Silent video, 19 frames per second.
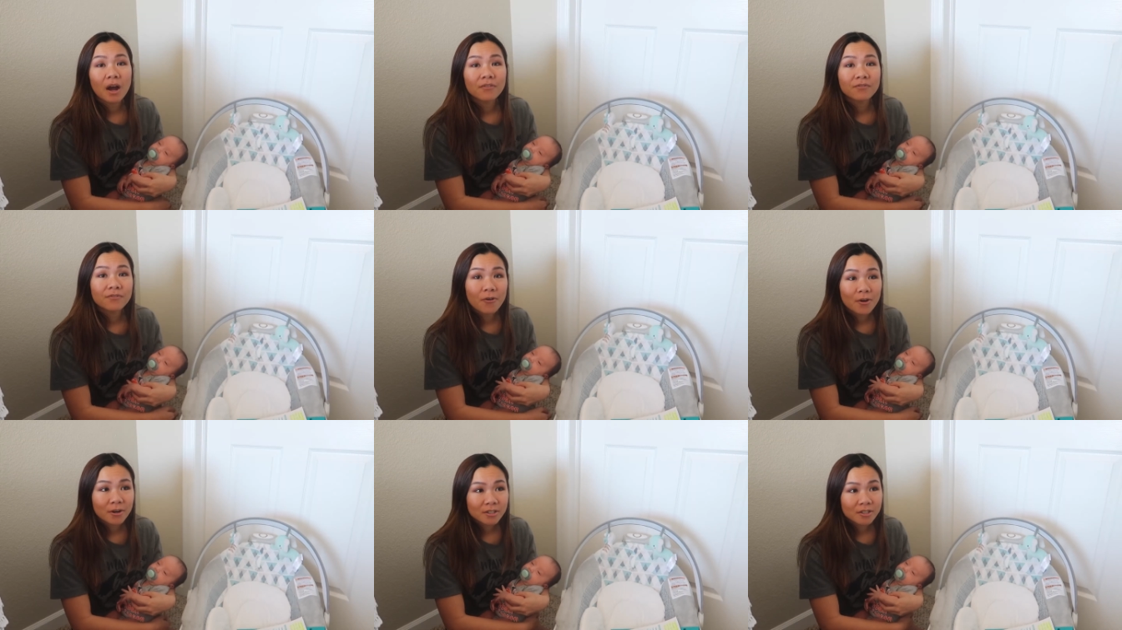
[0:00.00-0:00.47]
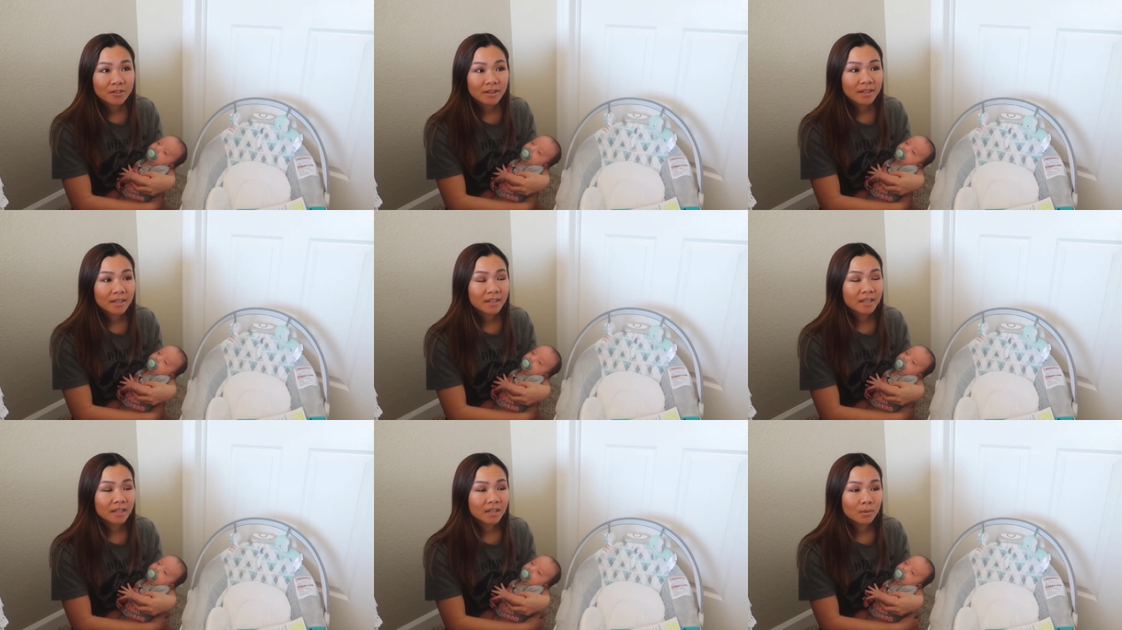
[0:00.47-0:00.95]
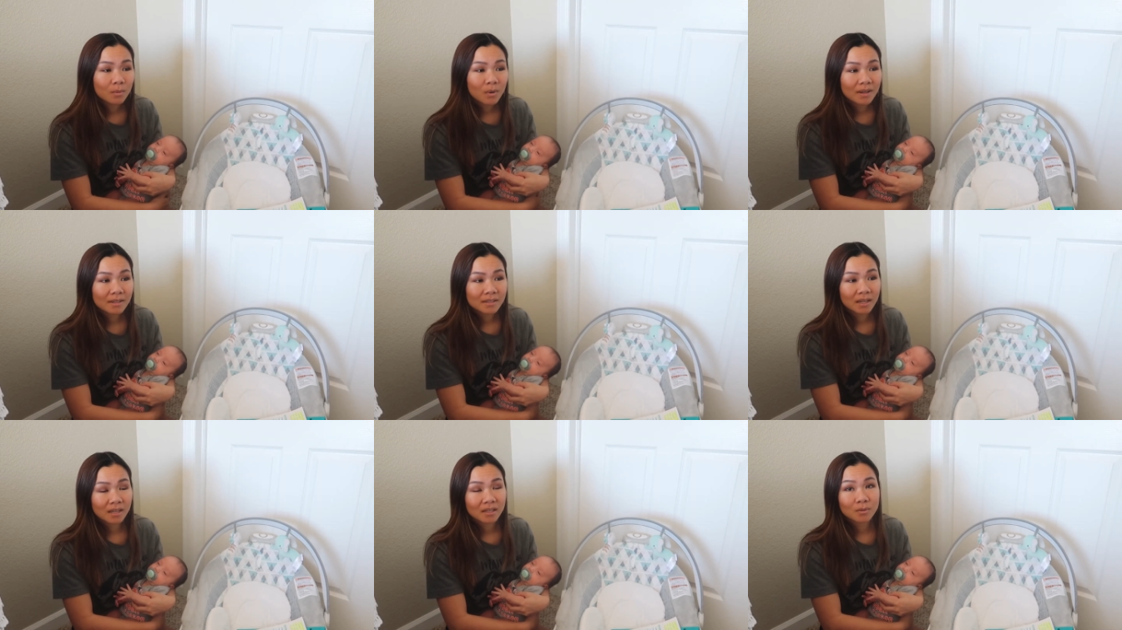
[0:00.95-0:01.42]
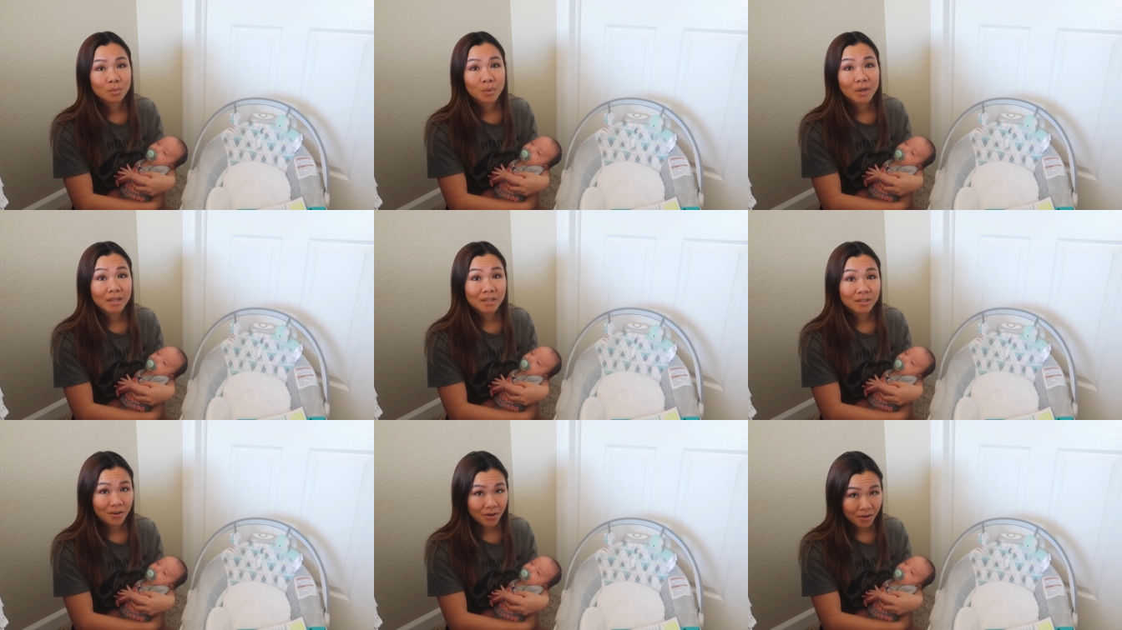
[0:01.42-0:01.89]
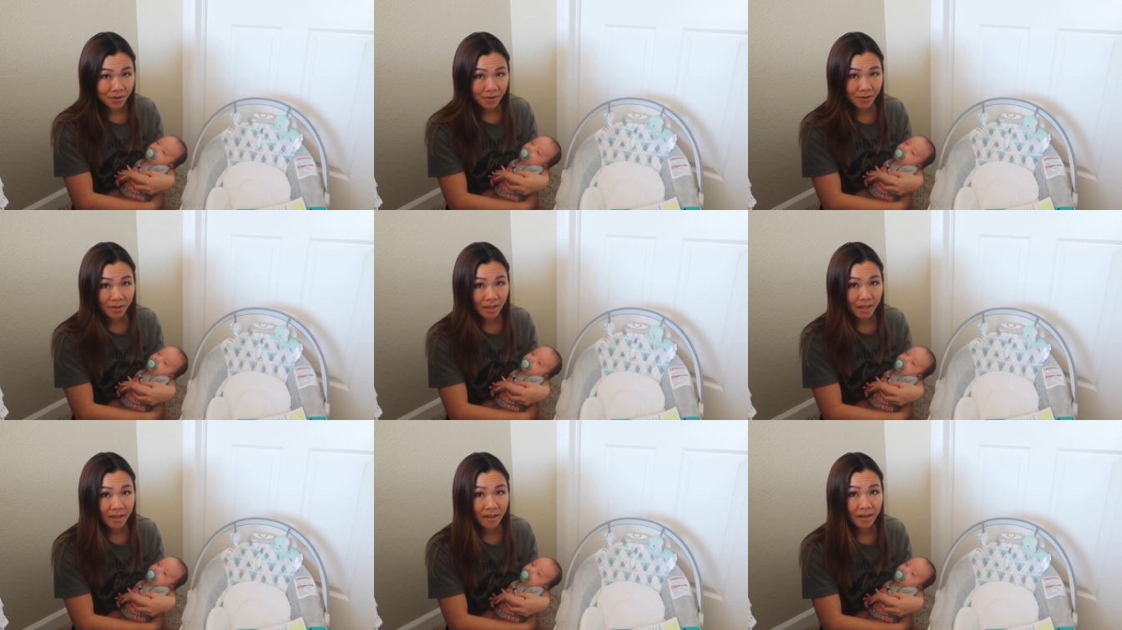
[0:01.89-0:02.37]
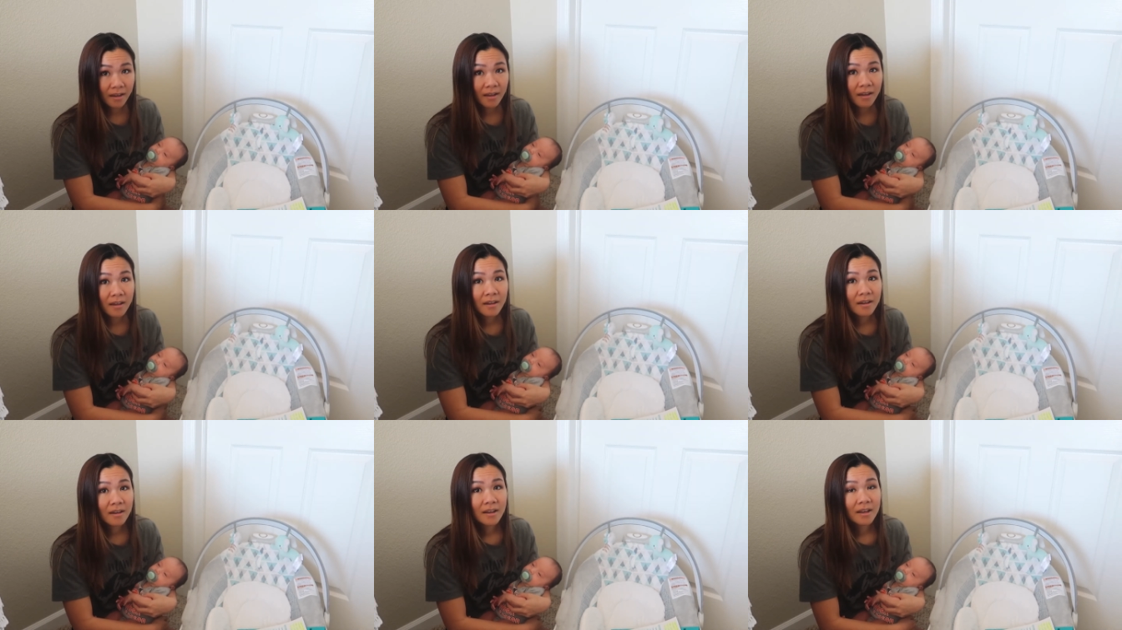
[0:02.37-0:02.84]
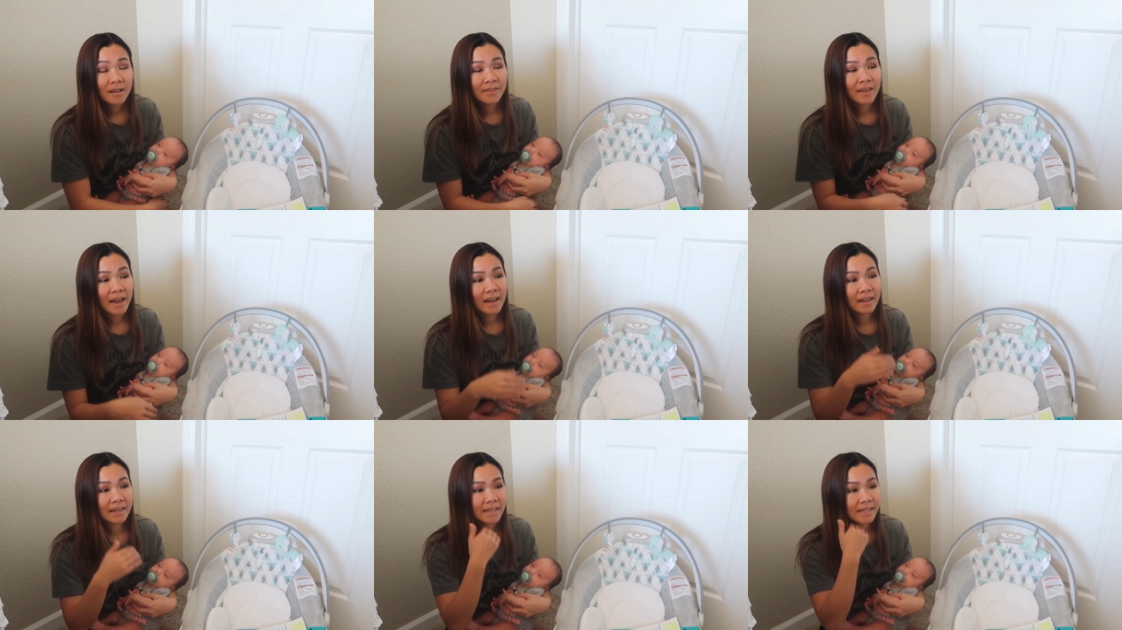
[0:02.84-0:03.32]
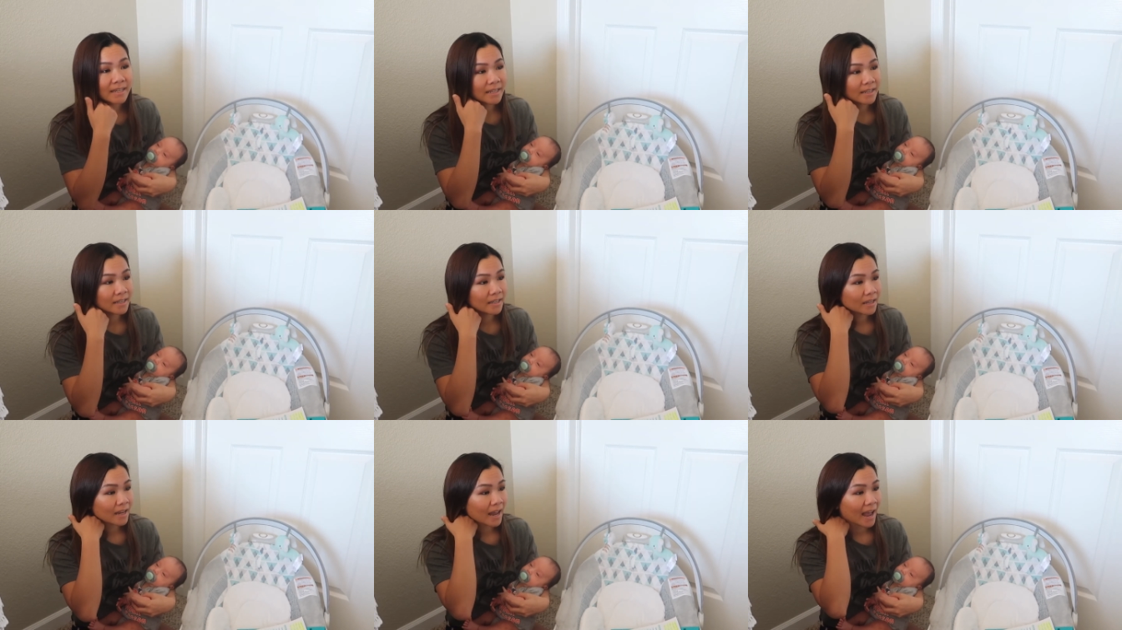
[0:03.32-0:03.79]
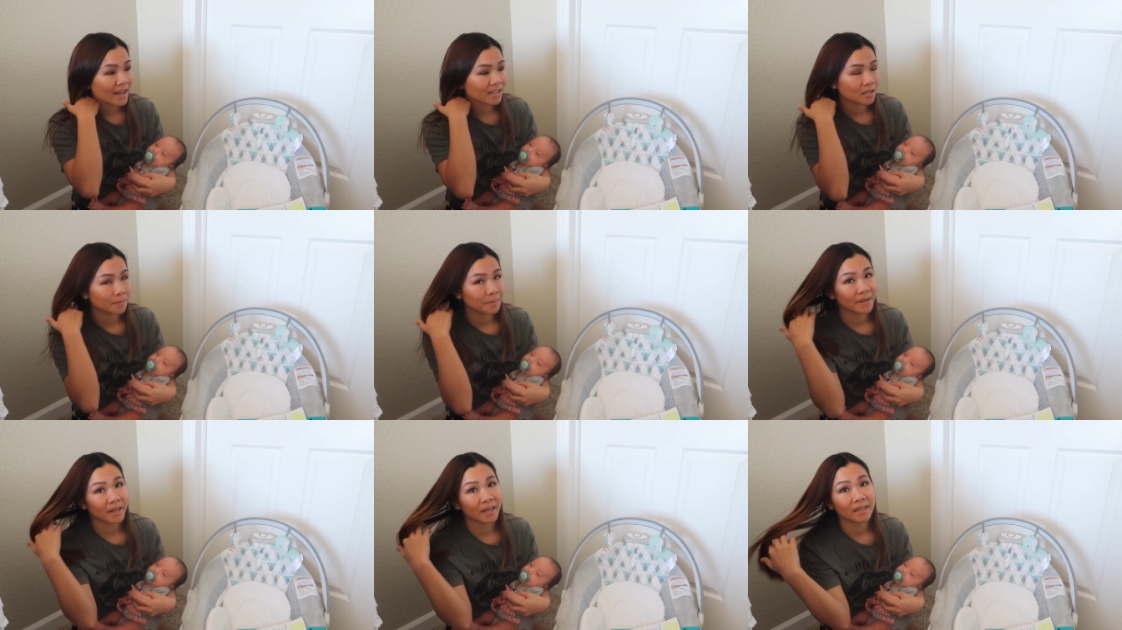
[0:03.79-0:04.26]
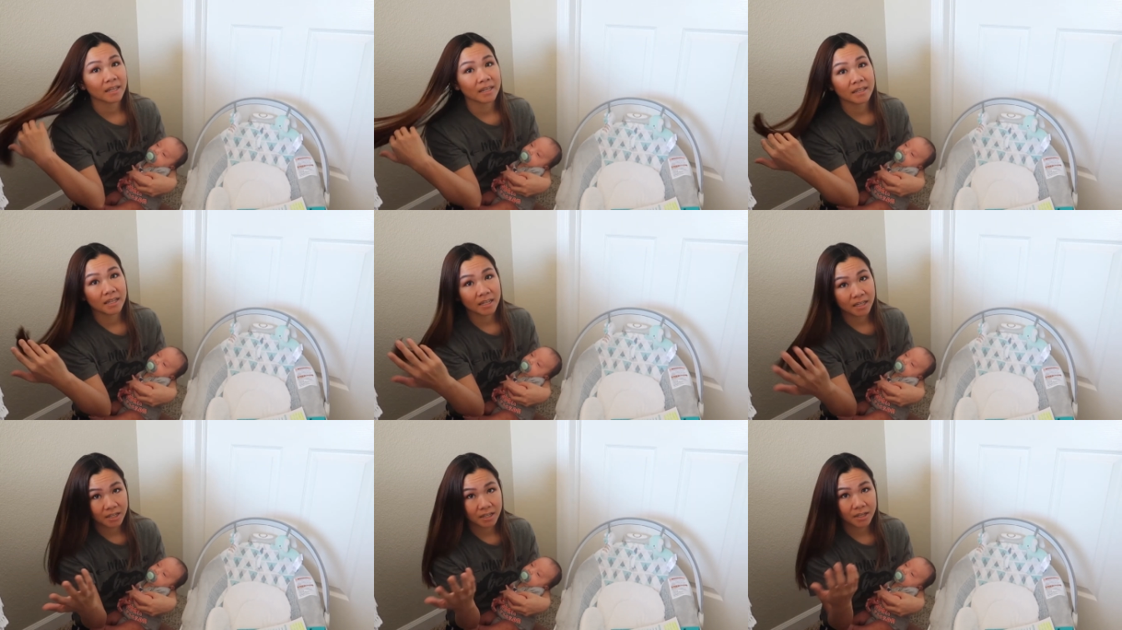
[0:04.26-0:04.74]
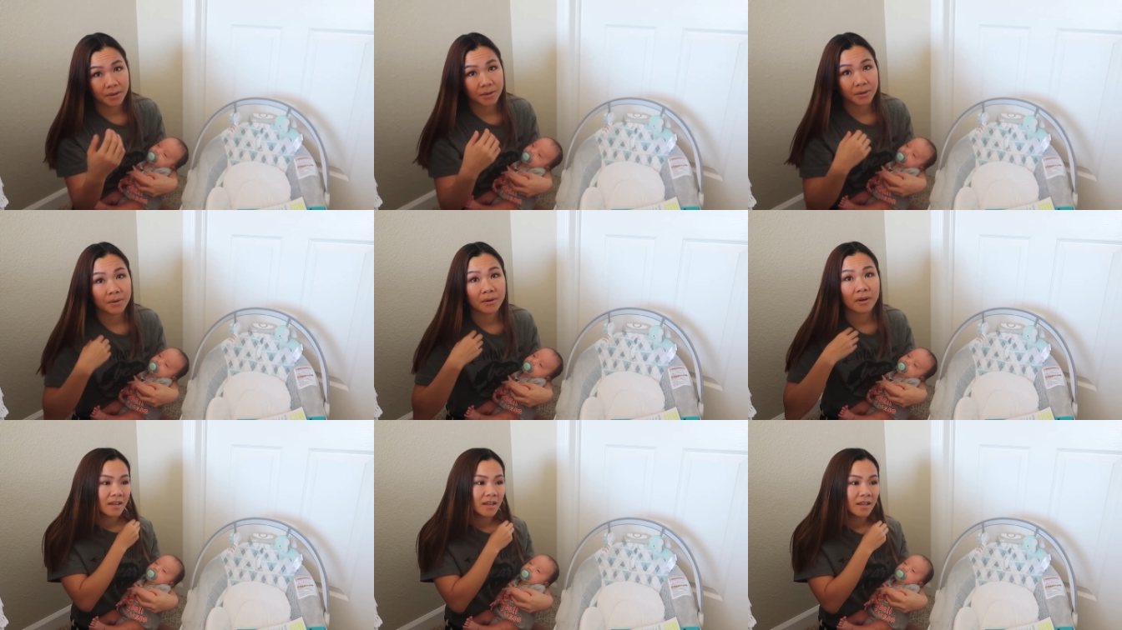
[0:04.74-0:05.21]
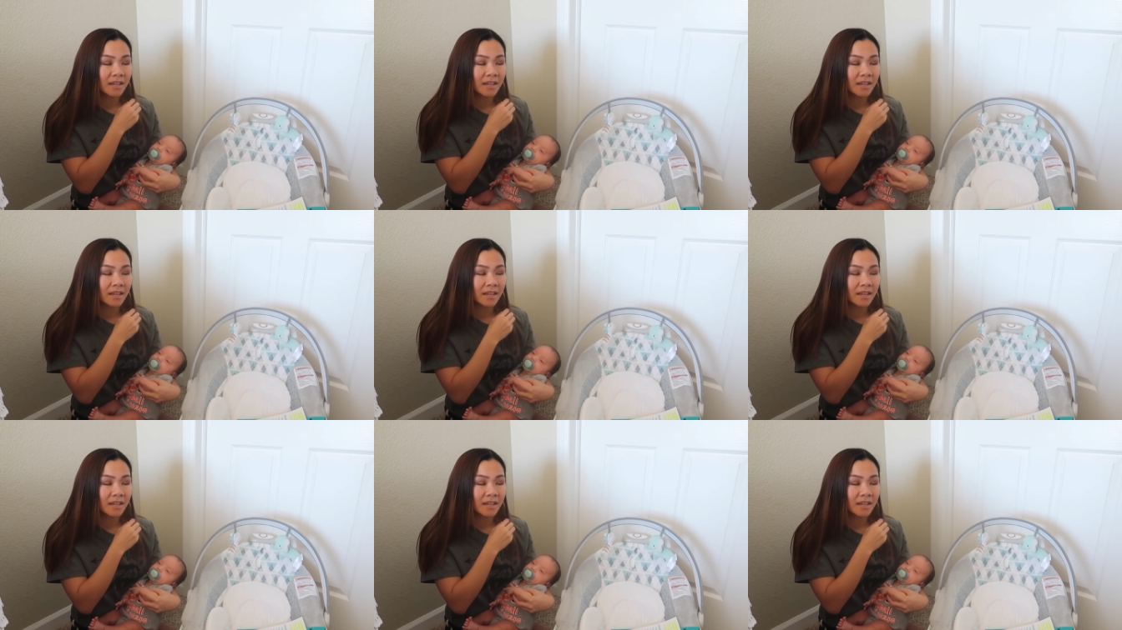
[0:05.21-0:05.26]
Unfortunately, he was 6 weeks early that he has to be in the NICU.